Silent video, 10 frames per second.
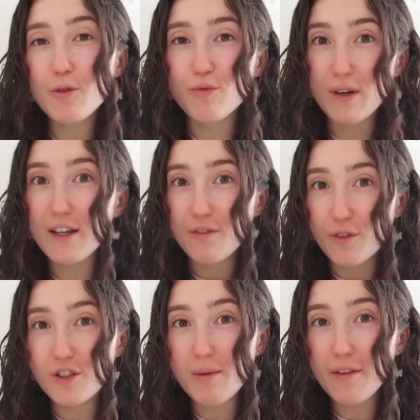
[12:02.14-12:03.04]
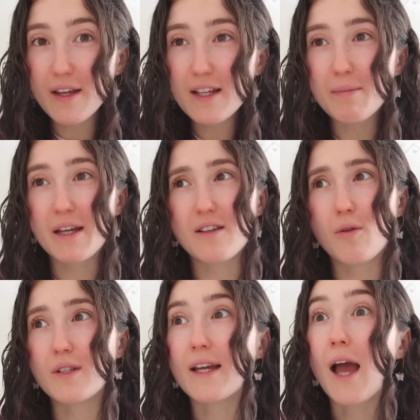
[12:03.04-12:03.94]
was really confused about this, because I
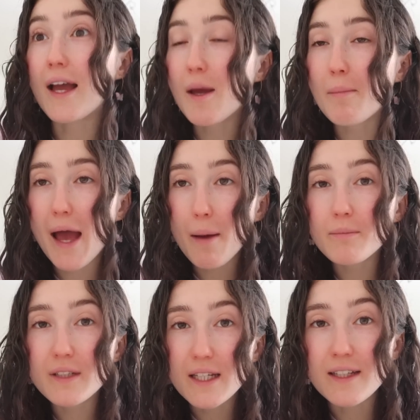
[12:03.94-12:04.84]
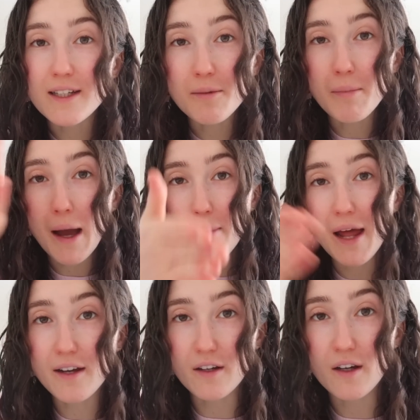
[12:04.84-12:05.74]
was like, I am emptying my
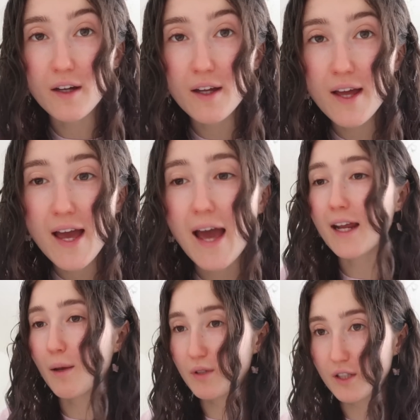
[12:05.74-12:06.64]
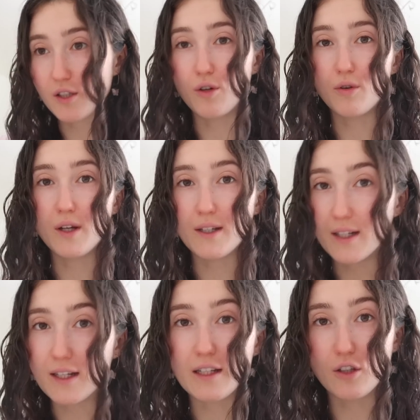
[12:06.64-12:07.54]
bladder and I am still
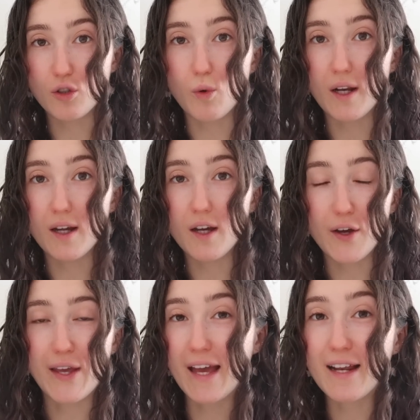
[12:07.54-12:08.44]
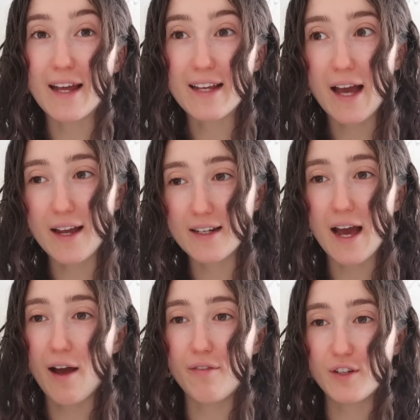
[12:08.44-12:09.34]
needing the toilet. Okay, like, I'd
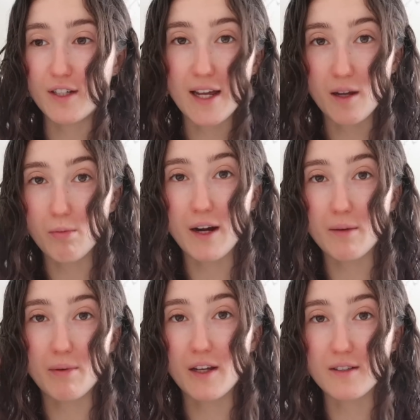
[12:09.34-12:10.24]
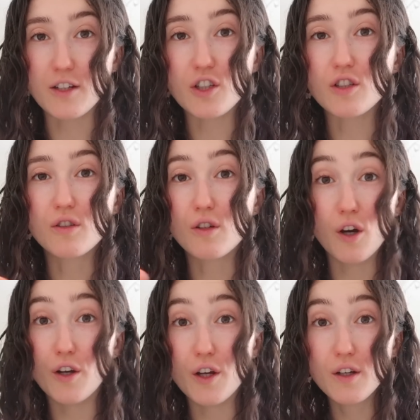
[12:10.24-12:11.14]
have to take a break because I just
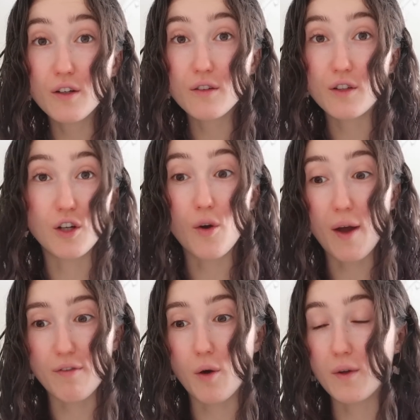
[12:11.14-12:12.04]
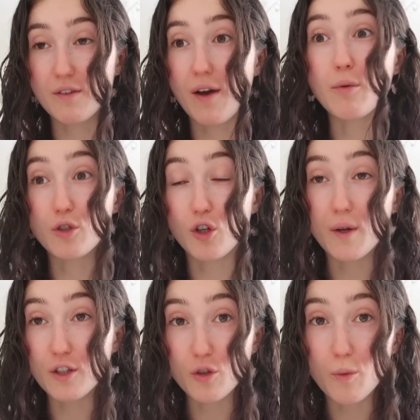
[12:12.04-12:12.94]
couldn't, you know, I felt as if I was
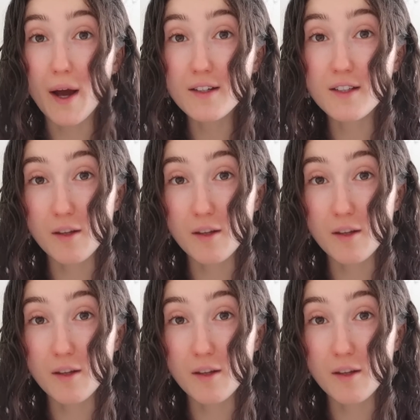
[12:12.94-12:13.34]
going to wet